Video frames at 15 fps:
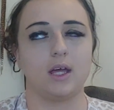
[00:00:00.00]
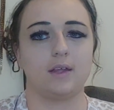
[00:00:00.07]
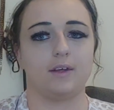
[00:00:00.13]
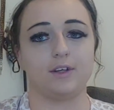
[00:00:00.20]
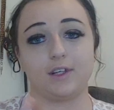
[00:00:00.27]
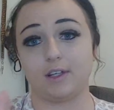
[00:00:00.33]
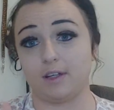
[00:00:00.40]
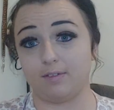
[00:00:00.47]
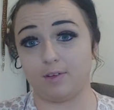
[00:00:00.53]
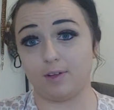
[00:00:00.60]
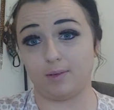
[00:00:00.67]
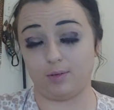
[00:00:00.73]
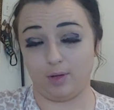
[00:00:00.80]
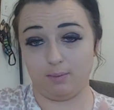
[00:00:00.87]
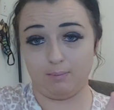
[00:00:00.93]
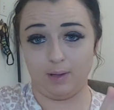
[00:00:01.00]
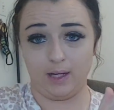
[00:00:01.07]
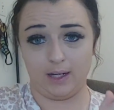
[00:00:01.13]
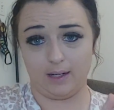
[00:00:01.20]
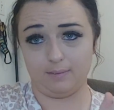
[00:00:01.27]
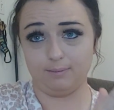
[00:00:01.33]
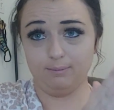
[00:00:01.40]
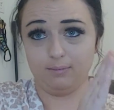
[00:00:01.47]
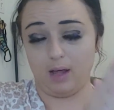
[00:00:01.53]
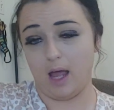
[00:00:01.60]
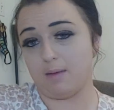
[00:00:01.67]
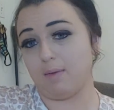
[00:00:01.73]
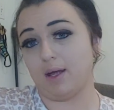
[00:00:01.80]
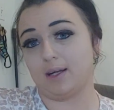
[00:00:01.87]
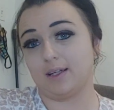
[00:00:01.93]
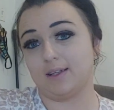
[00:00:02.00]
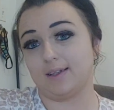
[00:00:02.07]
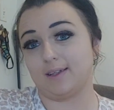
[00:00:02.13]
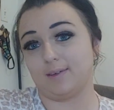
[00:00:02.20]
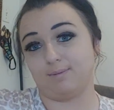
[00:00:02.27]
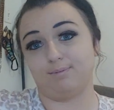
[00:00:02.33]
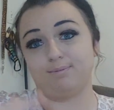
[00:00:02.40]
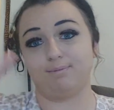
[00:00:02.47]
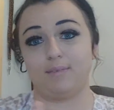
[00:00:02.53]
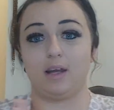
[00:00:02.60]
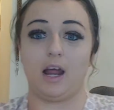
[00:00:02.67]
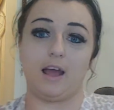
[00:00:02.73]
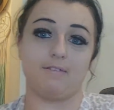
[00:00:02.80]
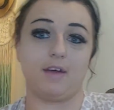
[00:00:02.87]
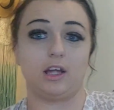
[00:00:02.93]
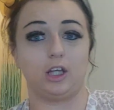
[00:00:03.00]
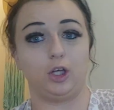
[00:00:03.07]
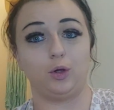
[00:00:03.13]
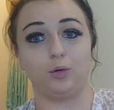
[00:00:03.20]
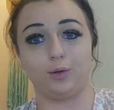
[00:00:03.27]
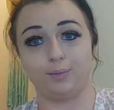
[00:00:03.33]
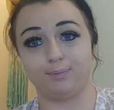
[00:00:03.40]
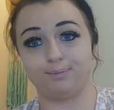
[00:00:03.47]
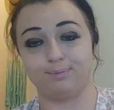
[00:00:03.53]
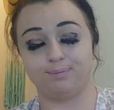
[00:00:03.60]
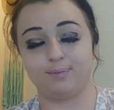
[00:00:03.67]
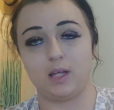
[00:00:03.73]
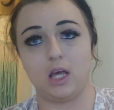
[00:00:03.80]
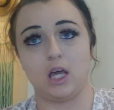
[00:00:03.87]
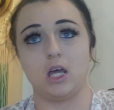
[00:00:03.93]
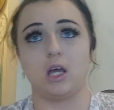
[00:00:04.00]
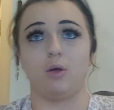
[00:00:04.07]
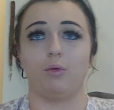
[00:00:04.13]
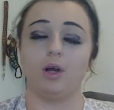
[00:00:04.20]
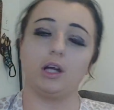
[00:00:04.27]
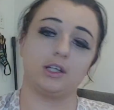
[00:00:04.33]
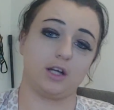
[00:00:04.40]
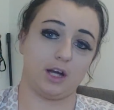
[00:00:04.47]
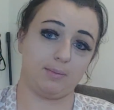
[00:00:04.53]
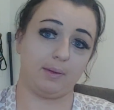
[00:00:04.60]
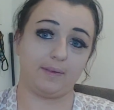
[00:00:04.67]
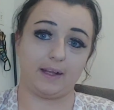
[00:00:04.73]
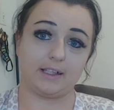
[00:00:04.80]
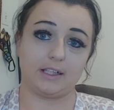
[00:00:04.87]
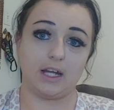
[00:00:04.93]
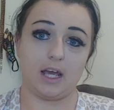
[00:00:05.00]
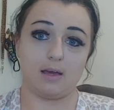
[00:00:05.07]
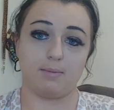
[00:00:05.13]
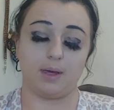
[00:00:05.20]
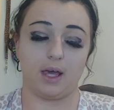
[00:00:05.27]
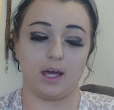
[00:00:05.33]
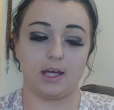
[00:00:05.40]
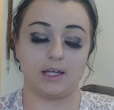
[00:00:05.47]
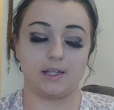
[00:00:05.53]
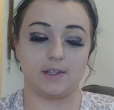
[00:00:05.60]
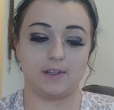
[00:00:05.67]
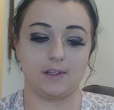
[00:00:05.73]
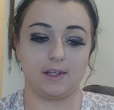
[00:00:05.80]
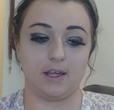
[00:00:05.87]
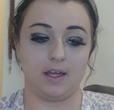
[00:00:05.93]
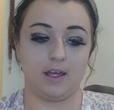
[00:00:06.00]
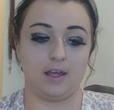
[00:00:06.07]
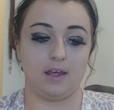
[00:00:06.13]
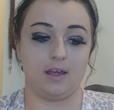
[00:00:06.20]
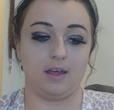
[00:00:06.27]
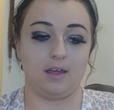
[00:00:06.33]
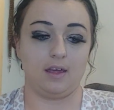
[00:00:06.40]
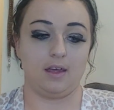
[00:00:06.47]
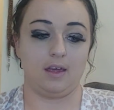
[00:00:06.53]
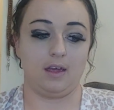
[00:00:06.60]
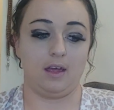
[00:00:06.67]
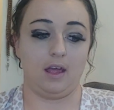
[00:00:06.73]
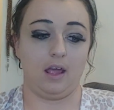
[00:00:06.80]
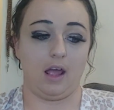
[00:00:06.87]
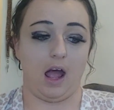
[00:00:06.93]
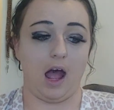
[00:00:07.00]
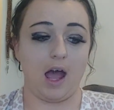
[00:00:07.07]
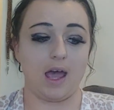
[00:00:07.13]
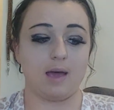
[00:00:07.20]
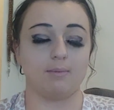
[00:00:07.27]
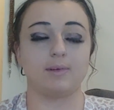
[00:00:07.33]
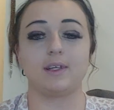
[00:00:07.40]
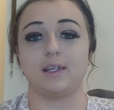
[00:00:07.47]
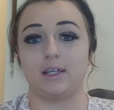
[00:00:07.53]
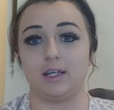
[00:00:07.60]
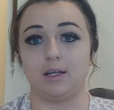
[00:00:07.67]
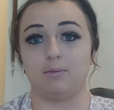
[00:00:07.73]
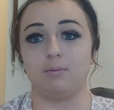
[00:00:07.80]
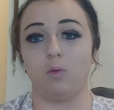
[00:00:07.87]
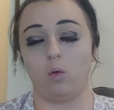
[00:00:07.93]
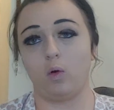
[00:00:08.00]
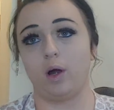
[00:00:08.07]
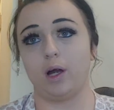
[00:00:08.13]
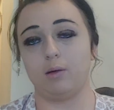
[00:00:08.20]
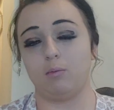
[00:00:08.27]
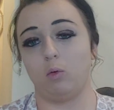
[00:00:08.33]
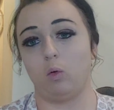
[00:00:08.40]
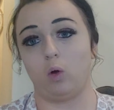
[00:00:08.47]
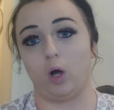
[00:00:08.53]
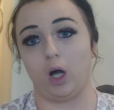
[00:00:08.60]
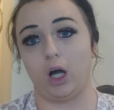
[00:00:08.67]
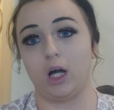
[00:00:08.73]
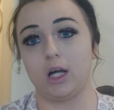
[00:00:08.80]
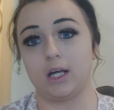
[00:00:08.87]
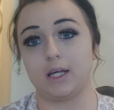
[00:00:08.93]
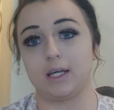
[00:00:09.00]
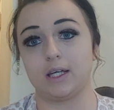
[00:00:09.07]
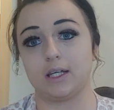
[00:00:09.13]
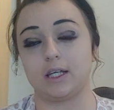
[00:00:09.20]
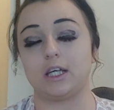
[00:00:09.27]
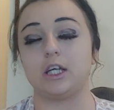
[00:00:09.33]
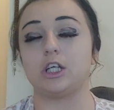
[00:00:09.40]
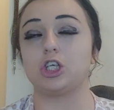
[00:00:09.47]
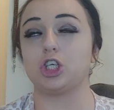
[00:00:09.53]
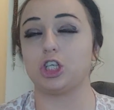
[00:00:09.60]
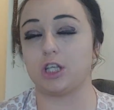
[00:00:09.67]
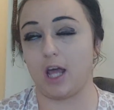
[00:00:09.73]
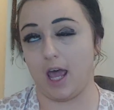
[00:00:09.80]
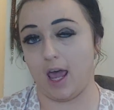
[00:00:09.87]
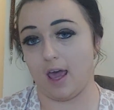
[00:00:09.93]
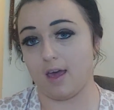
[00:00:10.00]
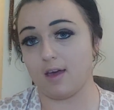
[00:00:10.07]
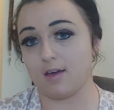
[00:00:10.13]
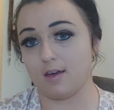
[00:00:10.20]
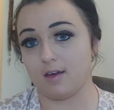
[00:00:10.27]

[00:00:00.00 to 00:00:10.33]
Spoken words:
there's a difference between being high maintenance and high valued. We're going to talk about that today because I am seeing more and more each day